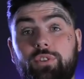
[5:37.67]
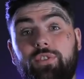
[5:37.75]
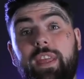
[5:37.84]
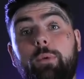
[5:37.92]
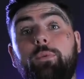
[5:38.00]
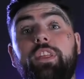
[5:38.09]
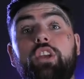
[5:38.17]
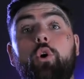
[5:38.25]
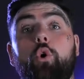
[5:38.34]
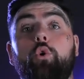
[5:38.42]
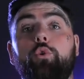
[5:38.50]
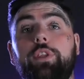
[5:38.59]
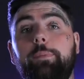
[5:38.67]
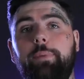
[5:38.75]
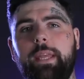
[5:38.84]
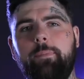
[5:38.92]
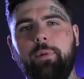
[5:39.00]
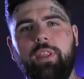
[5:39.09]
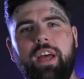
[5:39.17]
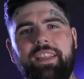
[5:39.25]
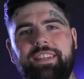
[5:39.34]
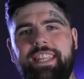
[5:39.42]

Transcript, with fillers: They were the only people that had